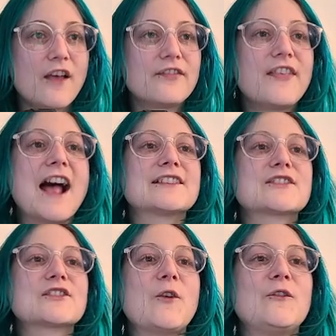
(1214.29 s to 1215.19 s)
That's
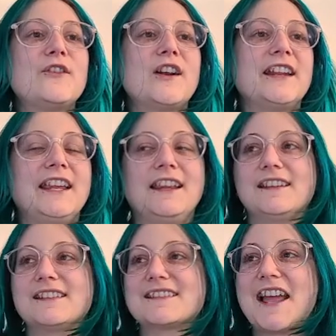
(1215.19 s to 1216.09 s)
so funny.
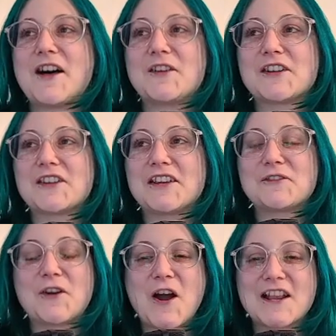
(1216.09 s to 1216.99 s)
The elderly
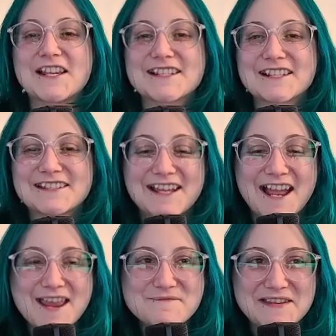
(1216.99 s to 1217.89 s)
rock is a
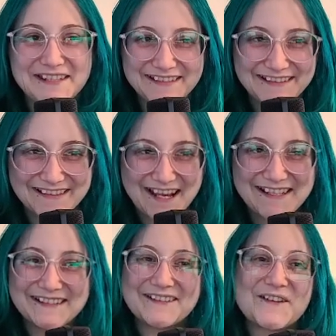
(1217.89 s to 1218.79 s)
diamond. I
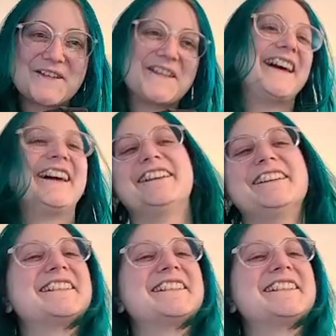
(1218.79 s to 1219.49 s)
didn't know that.